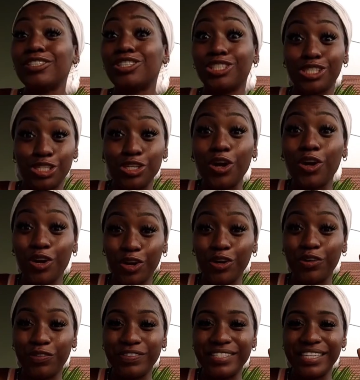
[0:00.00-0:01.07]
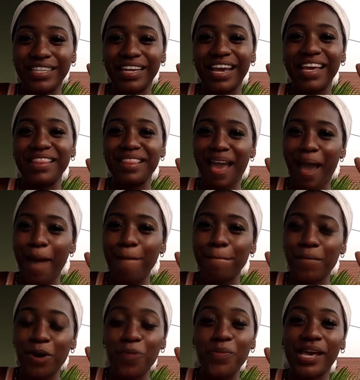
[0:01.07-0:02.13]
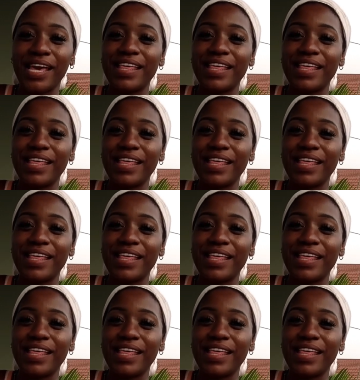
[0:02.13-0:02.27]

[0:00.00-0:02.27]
deserved in that moment